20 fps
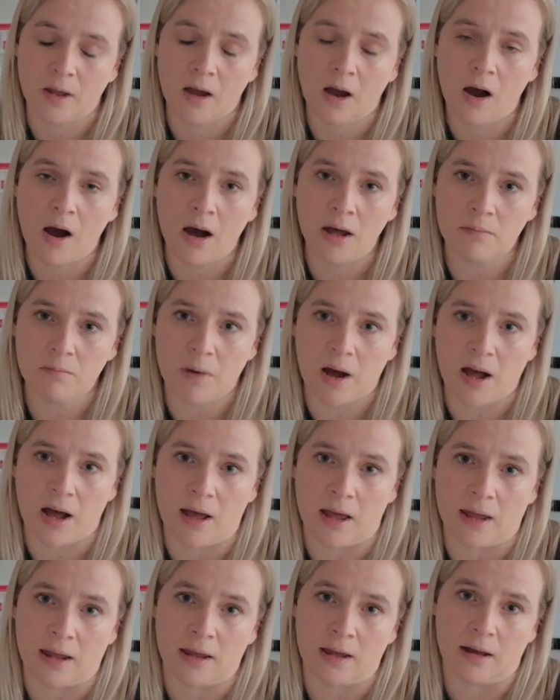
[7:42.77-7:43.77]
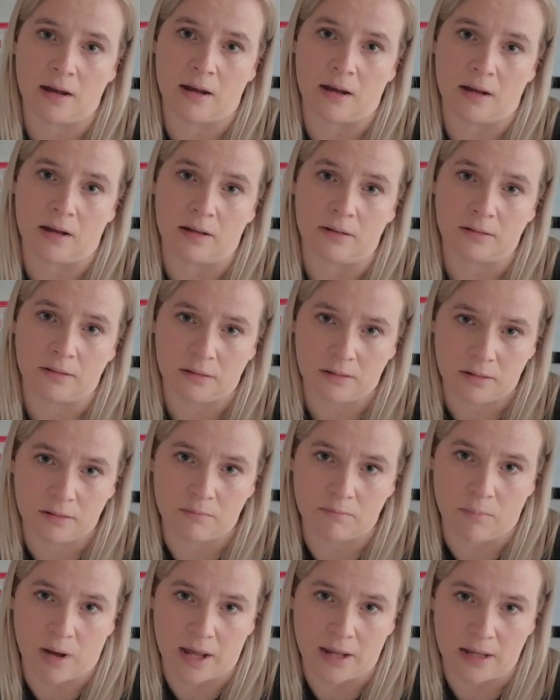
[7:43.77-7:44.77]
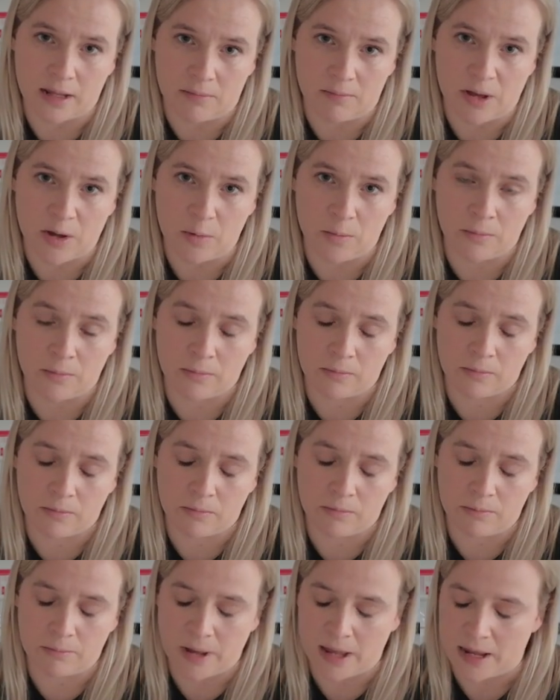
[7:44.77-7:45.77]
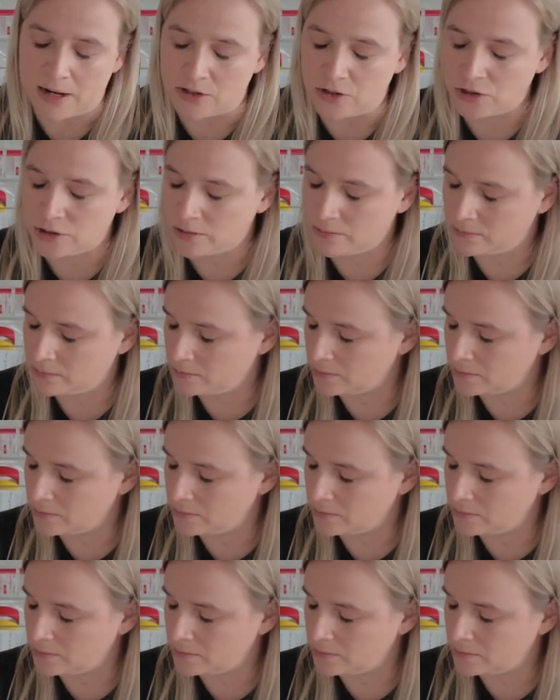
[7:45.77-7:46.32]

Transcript: on my my email page.